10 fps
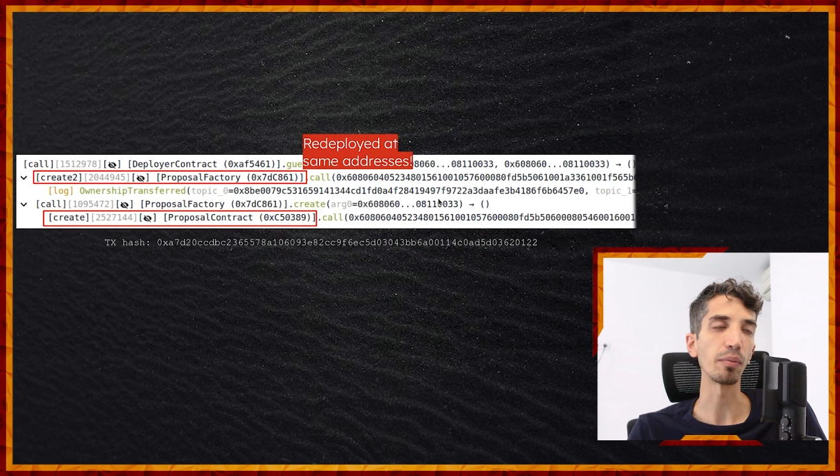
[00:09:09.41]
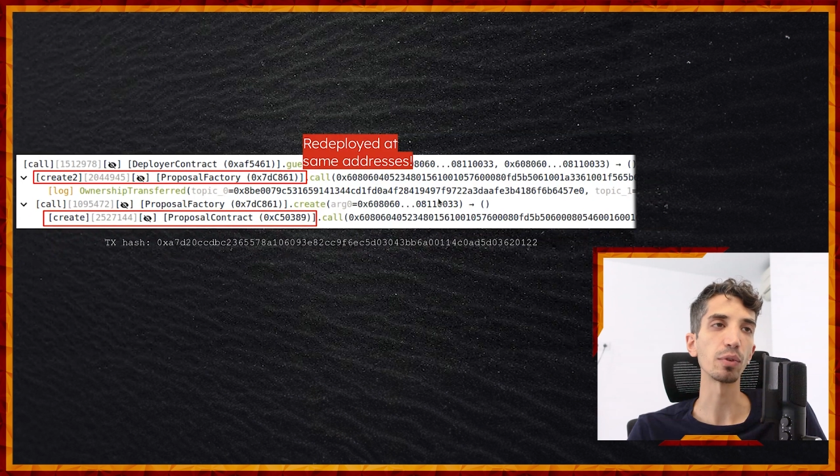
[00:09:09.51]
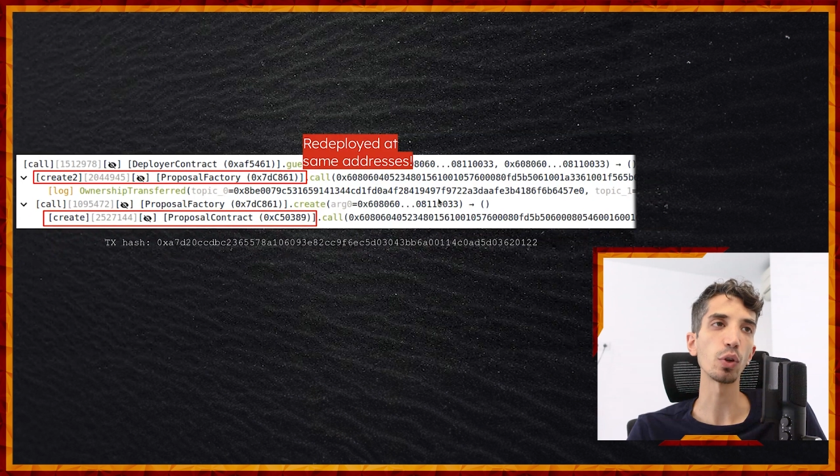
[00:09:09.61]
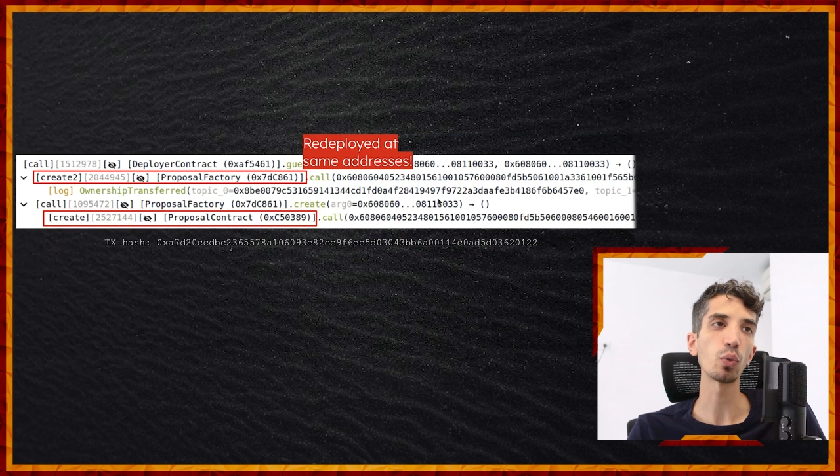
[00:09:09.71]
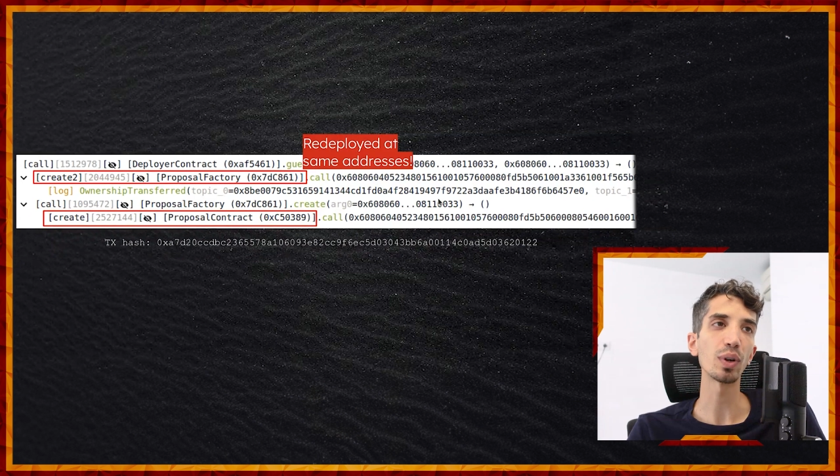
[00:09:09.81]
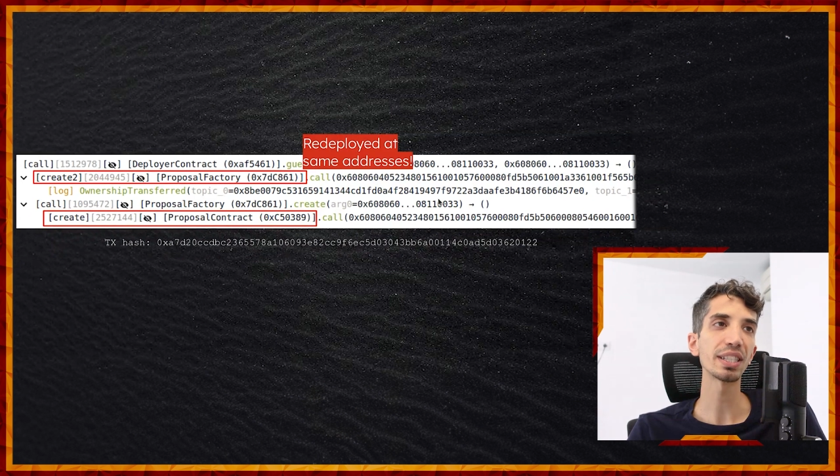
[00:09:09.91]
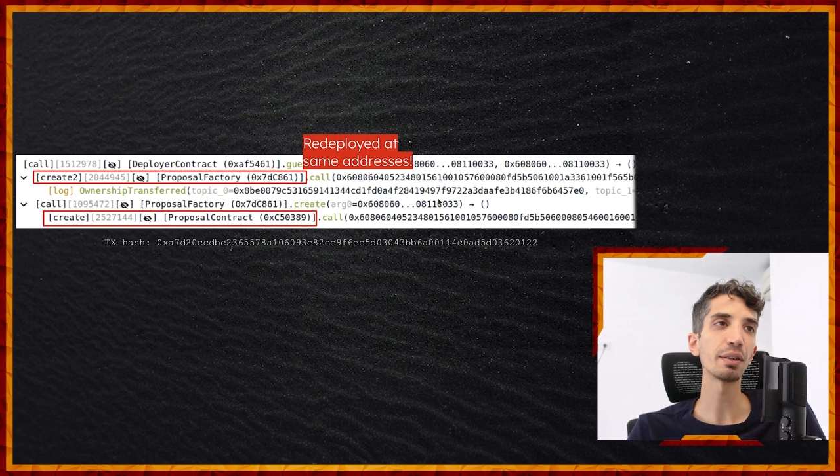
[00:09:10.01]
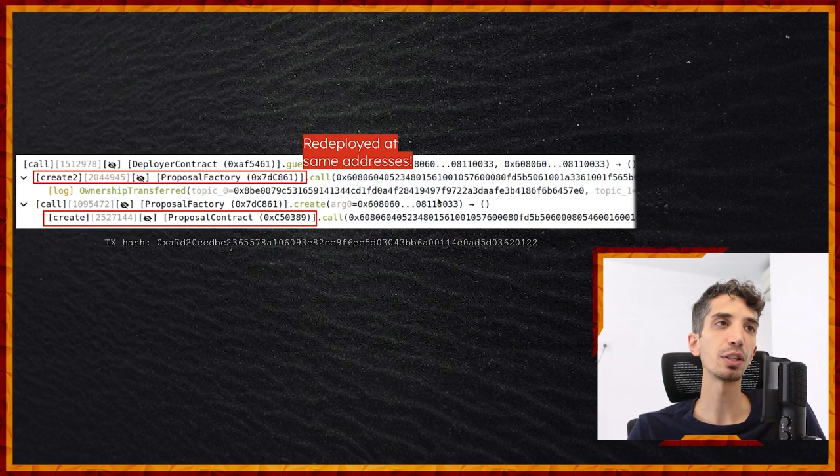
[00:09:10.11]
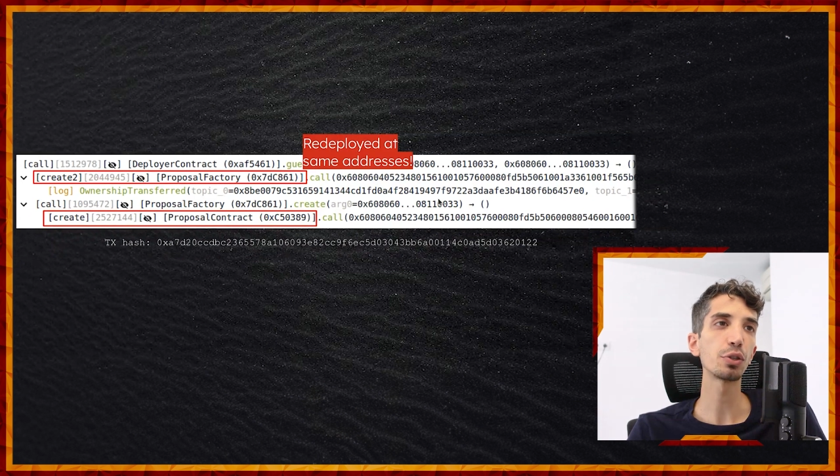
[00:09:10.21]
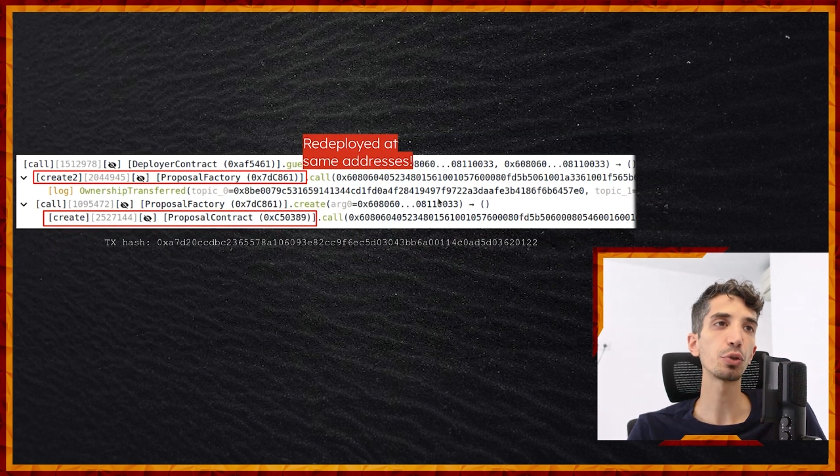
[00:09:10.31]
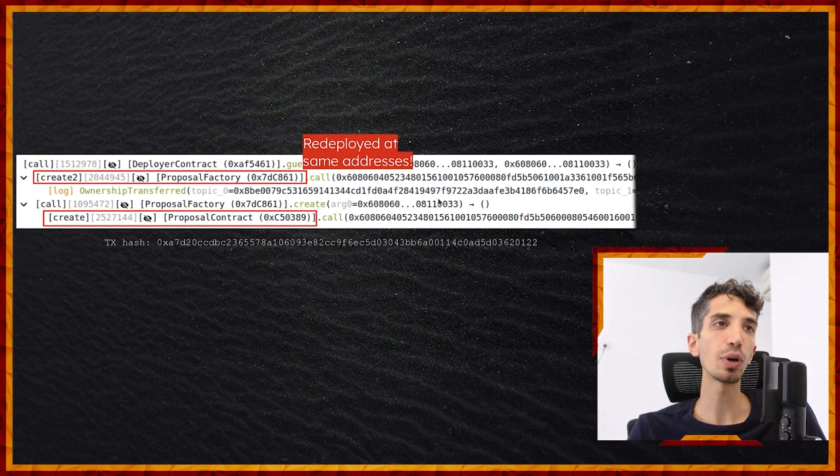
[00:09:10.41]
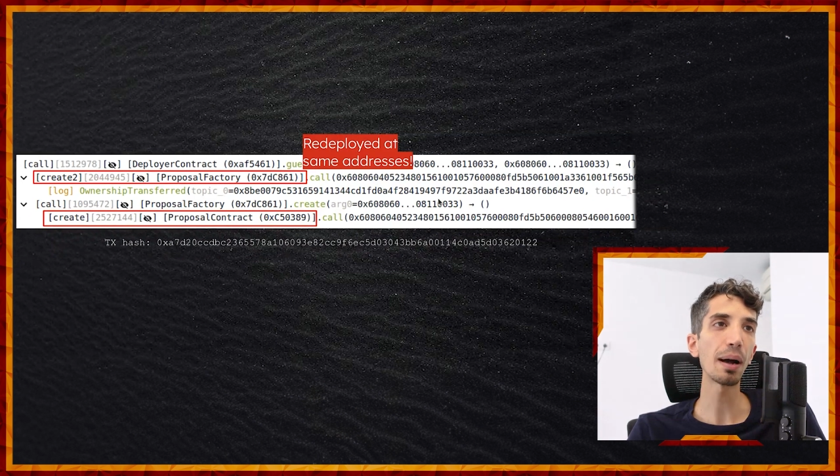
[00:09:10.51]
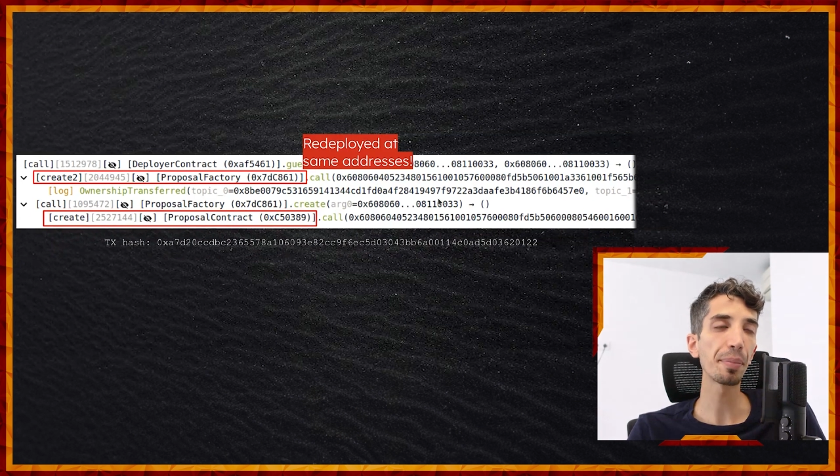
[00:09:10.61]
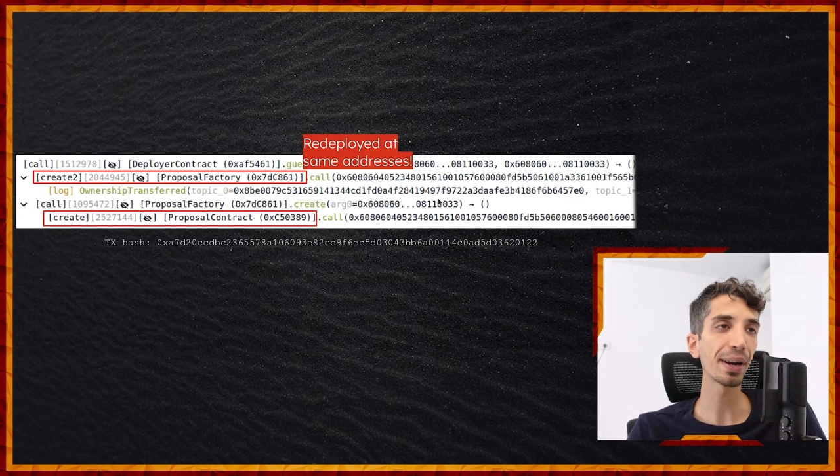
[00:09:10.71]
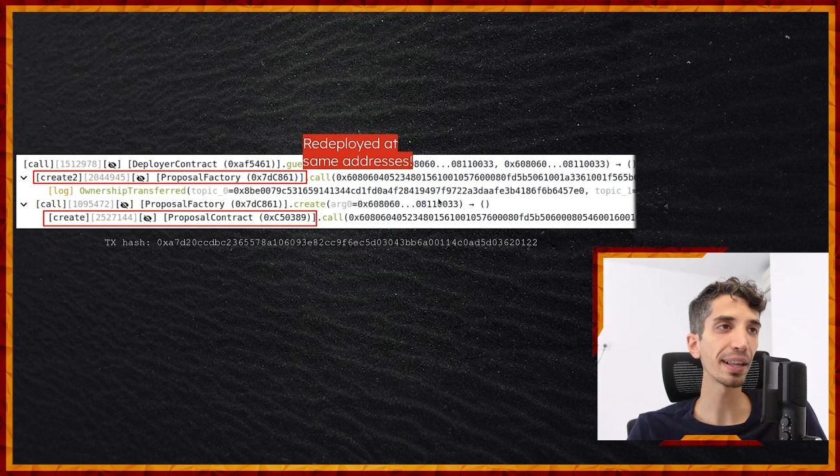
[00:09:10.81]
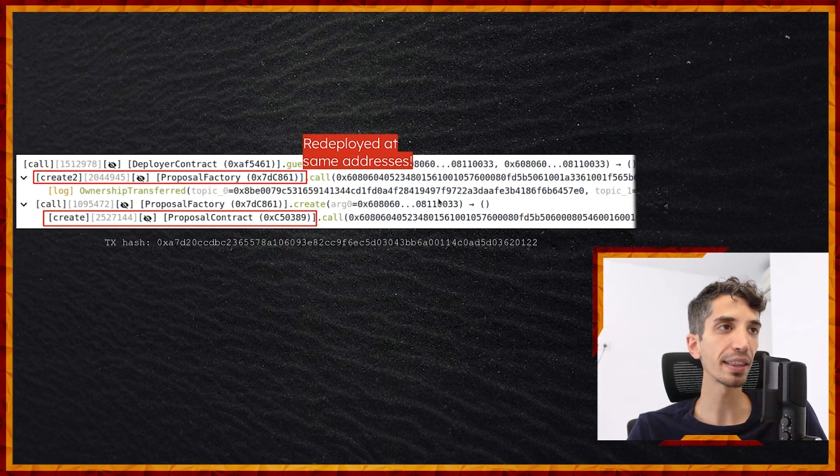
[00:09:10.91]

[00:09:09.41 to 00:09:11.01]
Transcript: So it was able to upgrade